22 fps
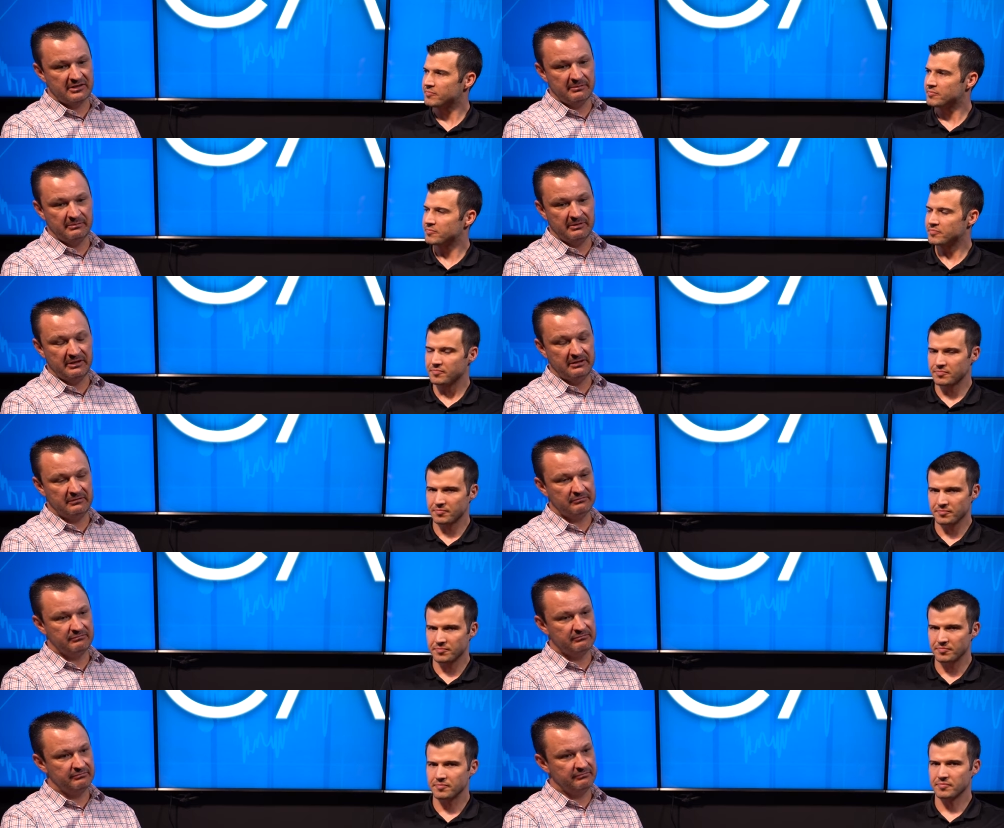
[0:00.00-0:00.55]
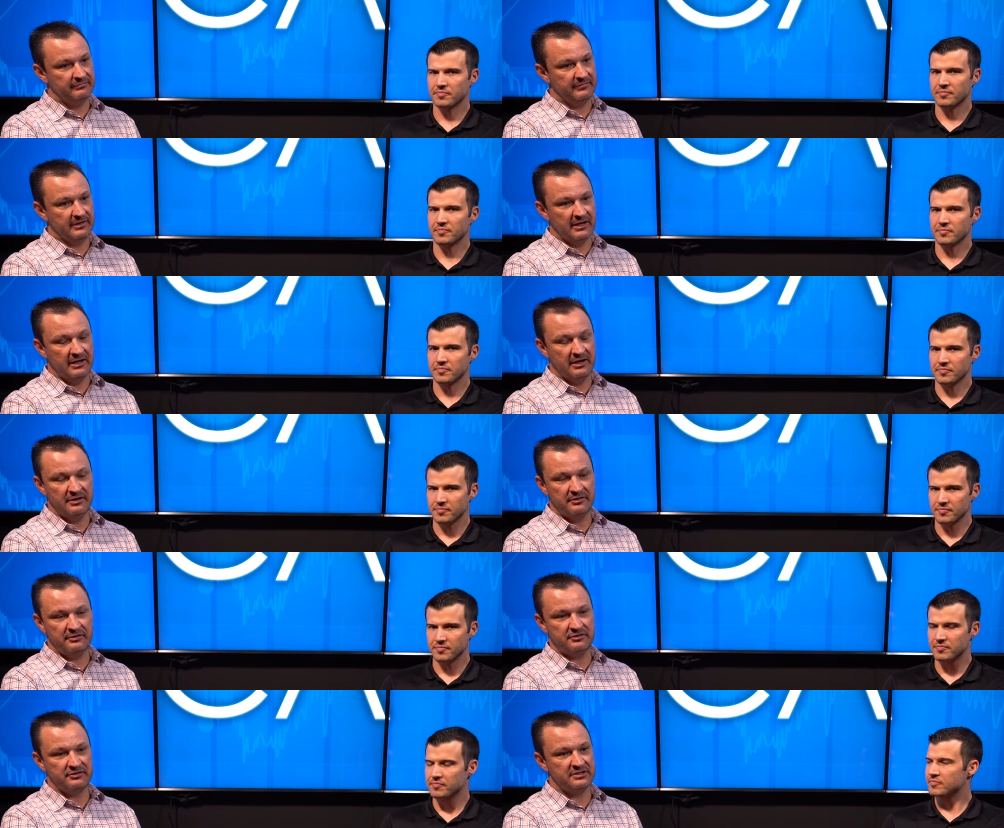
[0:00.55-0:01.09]
Speaker 1: I mean,
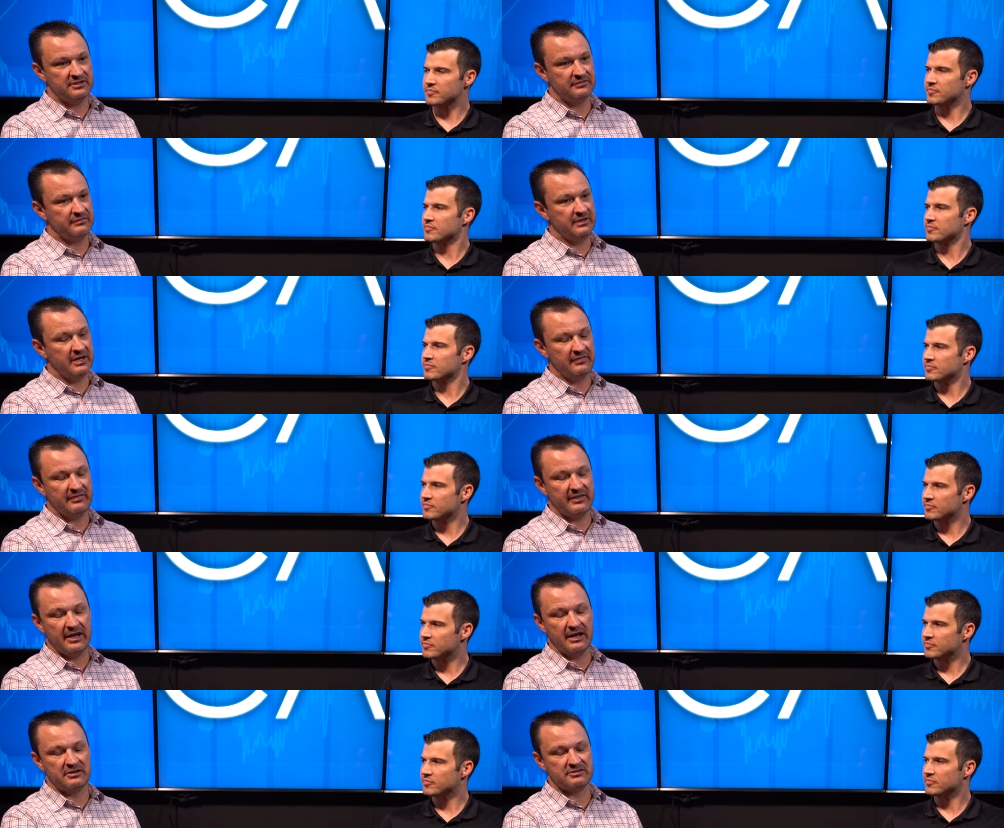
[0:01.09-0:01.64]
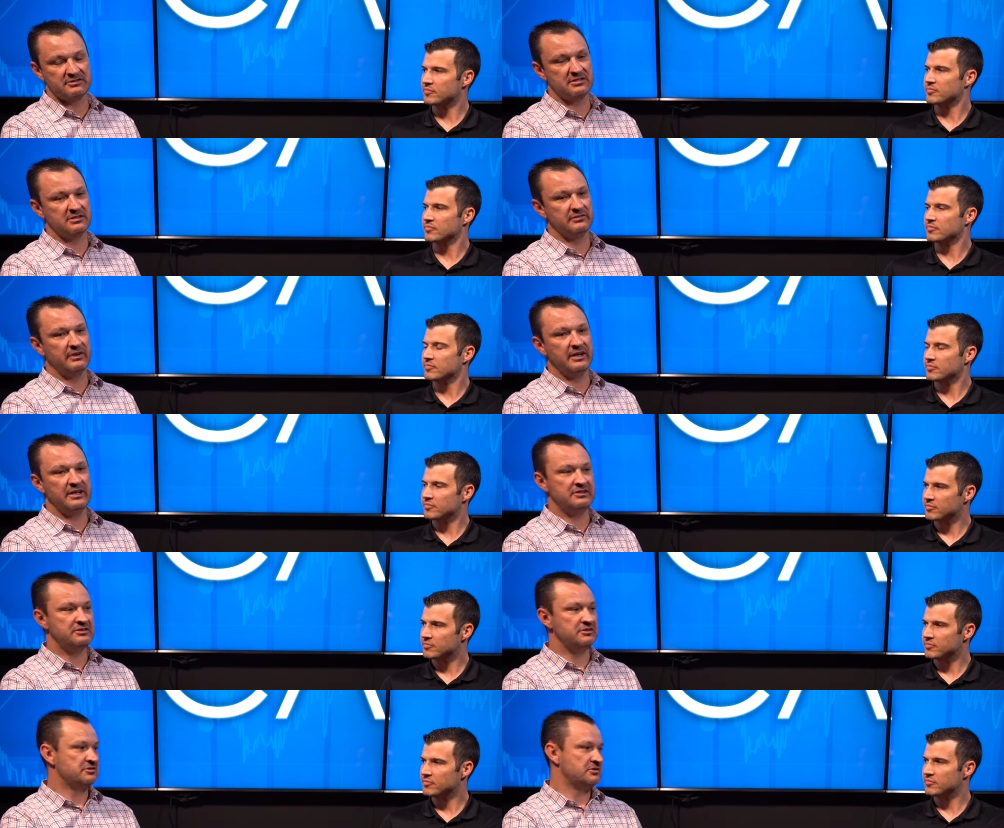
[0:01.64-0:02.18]
hundreds, if not thousands of
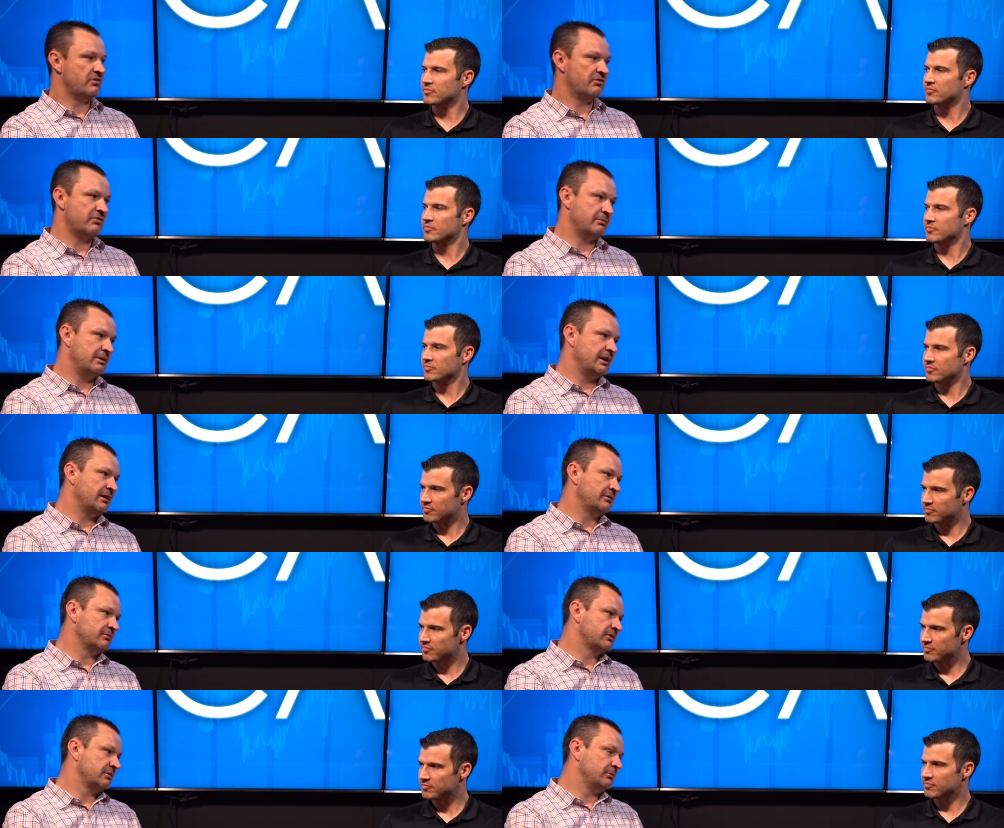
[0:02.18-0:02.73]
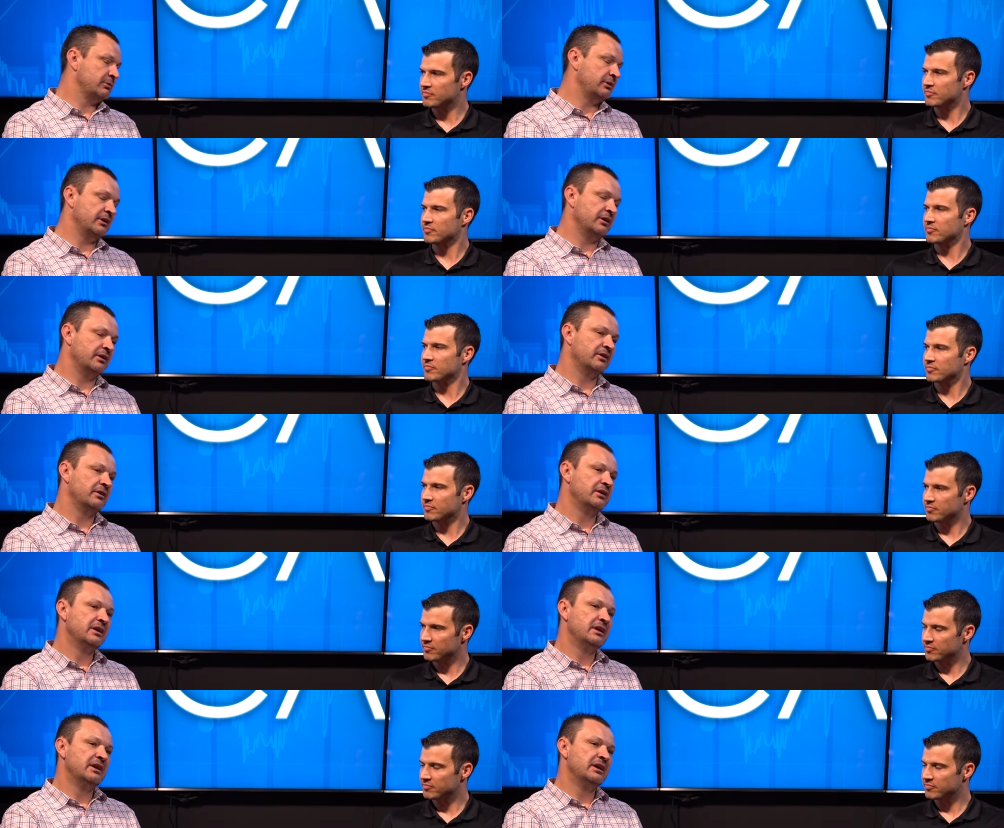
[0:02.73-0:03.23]
agents over my career.